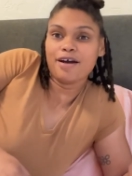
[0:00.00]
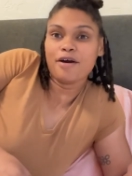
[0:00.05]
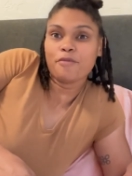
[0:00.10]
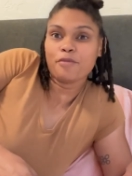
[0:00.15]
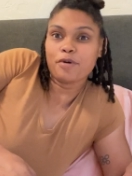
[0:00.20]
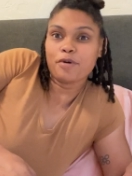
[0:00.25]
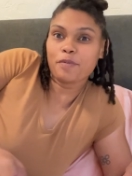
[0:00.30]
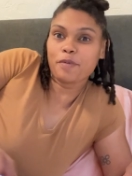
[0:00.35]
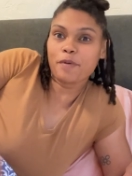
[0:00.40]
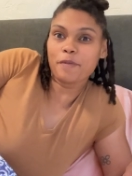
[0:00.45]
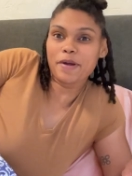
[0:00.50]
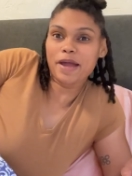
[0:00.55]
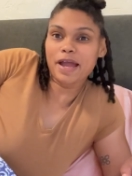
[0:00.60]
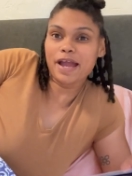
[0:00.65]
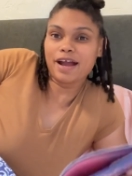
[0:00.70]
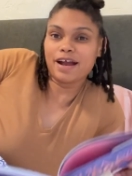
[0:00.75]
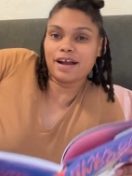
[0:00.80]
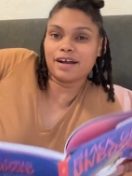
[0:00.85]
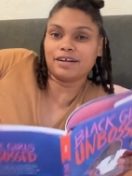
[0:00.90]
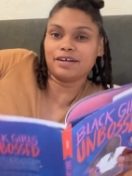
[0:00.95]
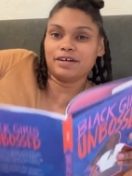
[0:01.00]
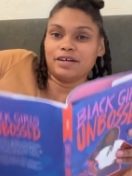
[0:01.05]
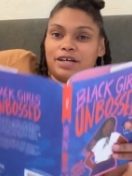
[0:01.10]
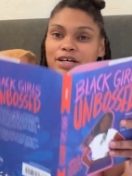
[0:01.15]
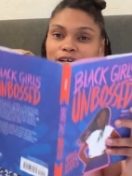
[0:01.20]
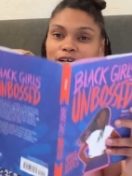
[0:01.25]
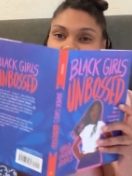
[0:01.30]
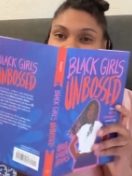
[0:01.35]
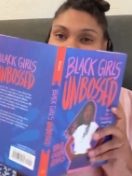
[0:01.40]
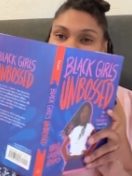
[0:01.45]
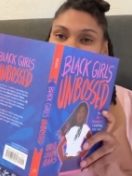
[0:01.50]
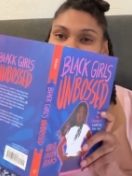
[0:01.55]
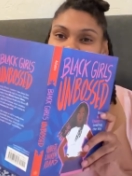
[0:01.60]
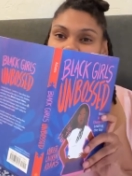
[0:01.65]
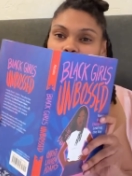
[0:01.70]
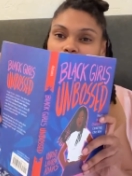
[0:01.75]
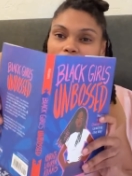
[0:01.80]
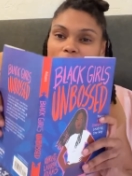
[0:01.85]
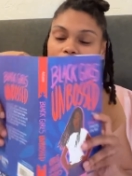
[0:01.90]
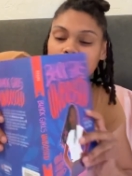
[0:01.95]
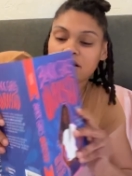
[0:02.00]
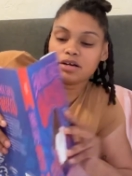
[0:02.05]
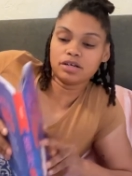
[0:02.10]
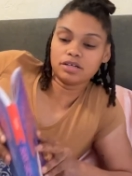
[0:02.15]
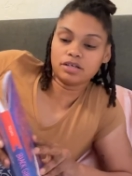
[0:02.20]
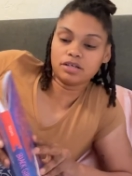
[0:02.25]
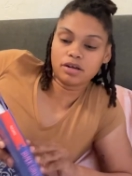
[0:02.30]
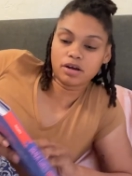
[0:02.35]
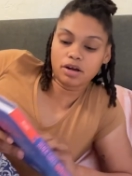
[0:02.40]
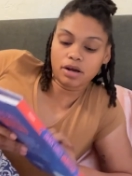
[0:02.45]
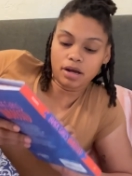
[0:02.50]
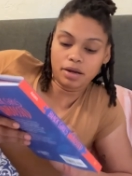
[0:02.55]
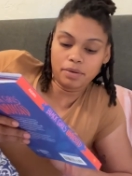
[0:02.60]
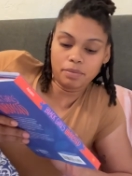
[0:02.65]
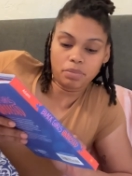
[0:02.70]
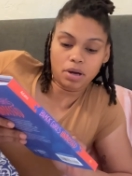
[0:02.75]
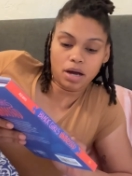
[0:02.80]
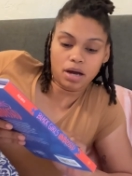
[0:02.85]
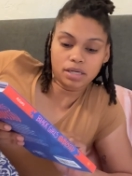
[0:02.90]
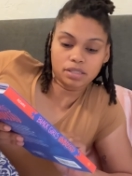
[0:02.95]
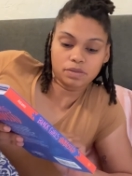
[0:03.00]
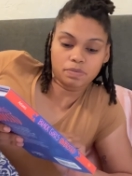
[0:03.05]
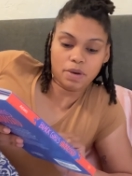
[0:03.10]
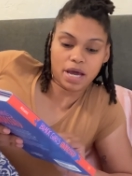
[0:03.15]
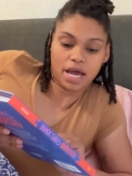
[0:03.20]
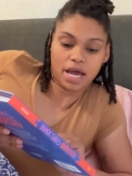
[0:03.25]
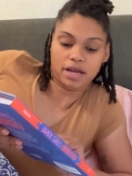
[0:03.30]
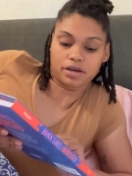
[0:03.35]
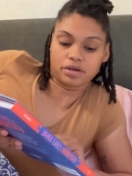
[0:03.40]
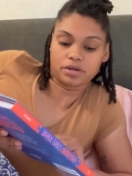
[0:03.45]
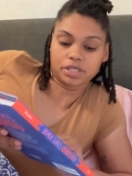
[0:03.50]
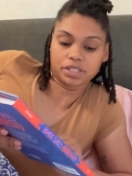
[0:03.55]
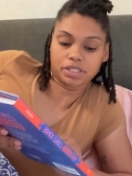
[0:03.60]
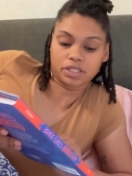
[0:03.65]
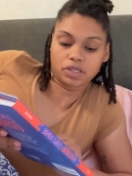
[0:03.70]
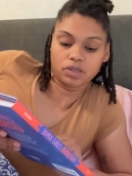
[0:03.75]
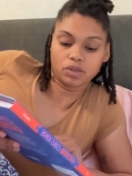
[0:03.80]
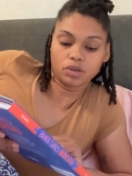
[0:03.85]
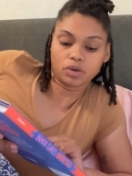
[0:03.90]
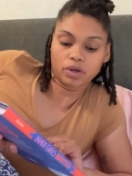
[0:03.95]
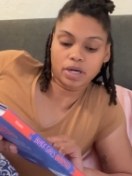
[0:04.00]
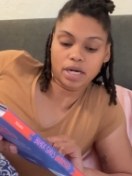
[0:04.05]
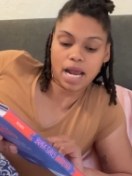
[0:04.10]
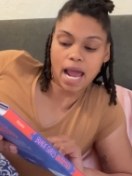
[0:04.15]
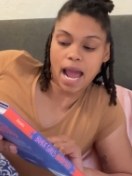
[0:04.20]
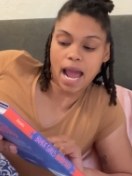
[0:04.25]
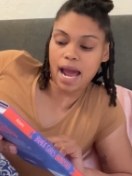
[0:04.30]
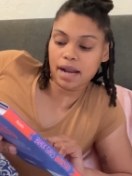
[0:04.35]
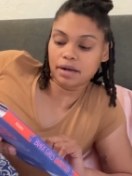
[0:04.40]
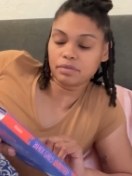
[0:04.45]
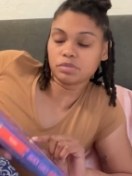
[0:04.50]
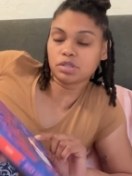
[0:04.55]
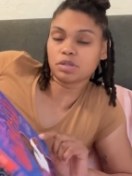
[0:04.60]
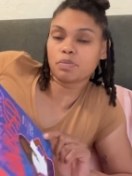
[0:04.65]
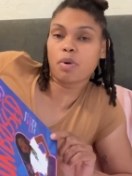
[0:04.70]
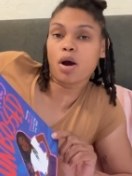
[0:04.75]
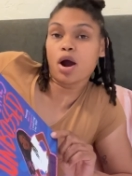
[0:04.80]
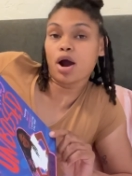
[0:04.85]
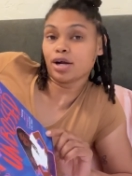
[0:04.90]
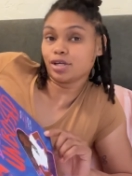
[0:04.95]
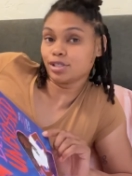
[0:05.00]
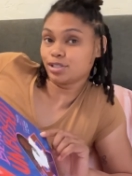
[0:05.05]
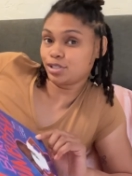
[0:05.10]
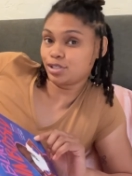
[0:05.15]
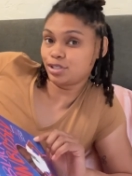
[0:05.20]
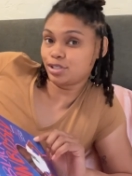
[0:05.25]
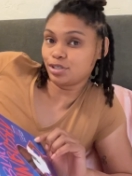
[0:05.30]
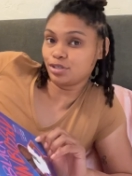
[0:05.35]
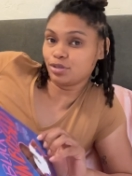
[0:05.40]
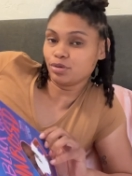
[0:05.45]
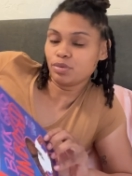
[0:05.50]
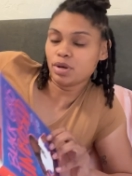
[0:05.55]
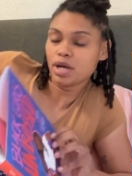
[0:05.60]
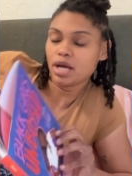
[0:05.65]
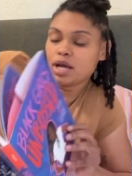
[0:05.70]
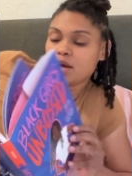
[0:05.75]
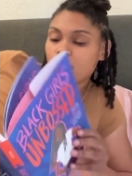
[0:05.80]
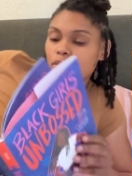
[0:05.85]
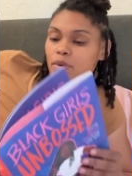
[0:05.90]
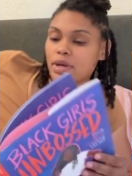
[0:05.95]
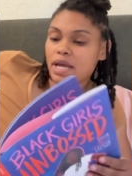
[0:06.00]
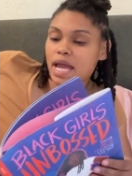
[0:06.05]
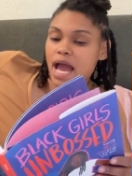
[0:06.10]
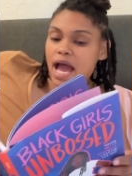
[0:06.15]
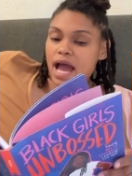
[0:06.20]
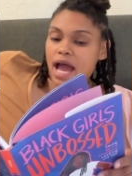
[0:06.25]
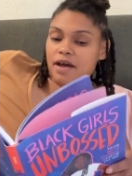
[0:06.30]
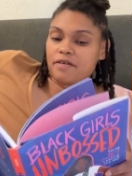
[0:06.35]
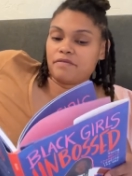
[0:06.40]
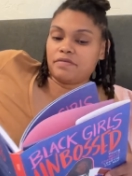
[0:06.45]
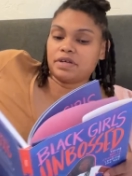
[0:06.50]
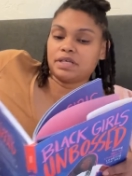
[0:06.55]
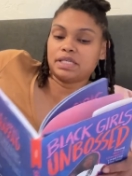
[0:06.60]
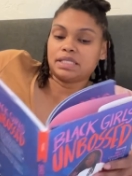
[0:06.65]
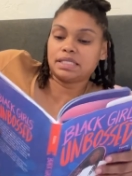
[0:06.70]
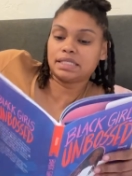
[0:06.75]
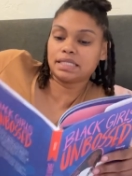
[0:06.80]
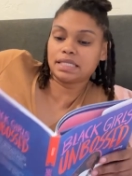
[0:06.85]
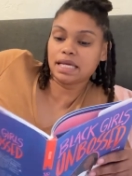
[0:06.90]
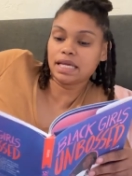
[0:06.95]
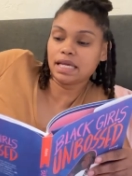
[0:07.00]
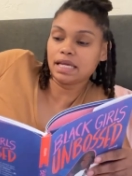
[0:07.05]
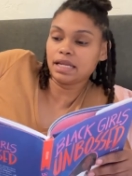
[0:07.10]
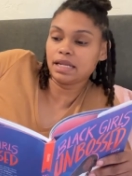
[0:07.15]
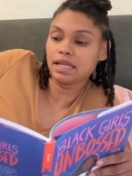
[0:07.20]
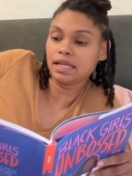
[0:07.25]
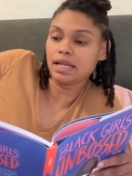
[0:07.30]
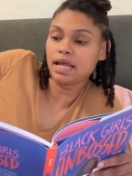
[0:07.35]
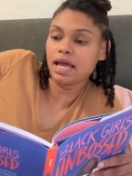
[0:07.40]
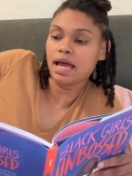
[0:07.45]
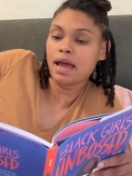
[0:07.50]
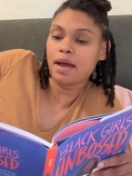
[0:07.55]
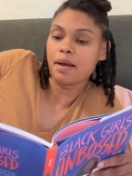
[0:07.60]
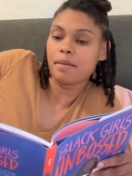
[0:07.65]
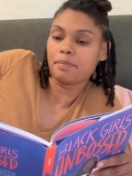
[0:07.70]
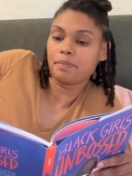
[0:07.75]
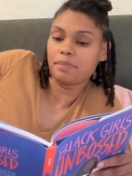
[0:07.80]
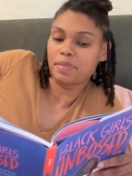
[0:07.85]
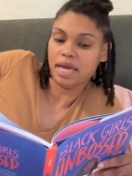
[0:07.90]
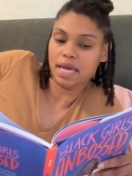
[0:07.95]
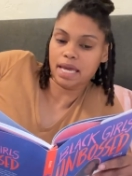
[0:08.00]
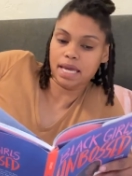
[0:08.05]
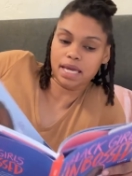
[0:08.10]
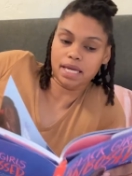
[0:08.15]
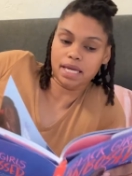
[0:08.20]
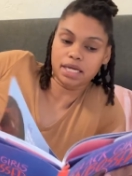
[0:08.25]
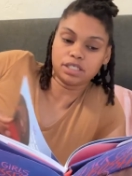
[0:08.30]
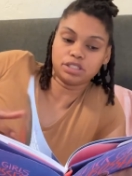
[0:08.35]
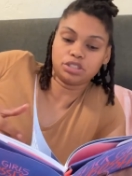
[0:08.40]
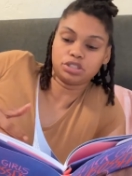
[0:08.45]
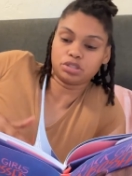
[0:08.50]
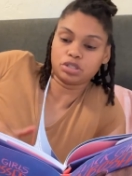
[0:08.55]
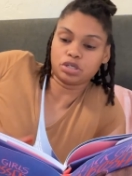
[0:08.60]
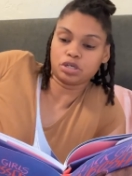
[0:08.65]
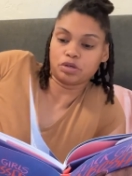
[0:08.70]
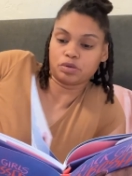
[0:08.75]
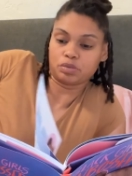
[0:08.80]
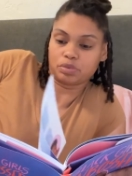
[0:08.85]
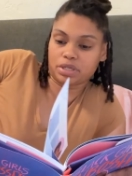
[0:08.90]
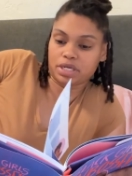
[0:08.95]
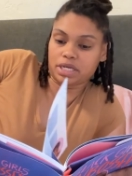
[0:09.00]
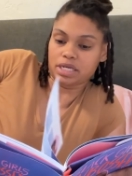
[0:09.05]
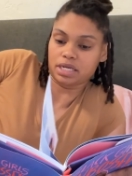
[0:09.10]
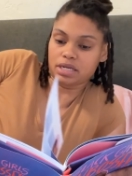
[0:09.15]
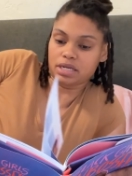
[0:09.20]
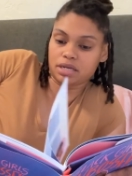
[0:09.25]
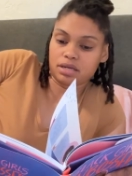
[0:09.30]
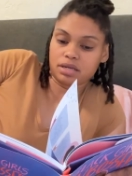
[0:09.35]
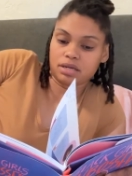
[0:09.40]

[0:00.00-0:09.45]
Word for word: We're prepared. So Black Girls Unbossed by Khristi Lauren Adams, part two. We have 10 page read.